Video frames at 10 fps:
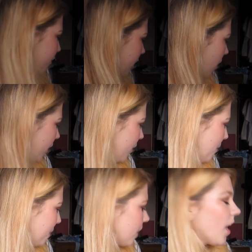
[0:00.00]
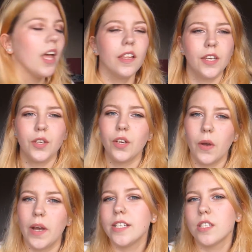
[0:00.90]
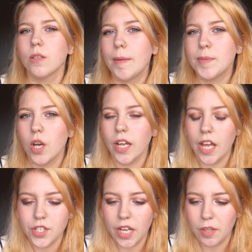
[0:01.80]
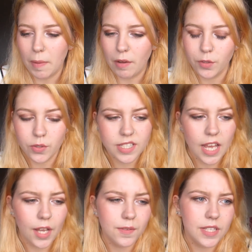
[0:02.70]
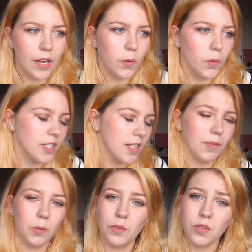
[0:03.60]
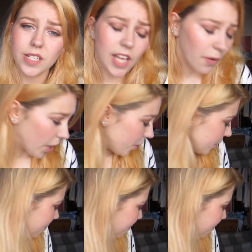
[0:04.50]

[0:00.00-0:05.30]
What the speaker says: the item, then you can go ahead to the website and check them out for yourselves and order something with your discount code.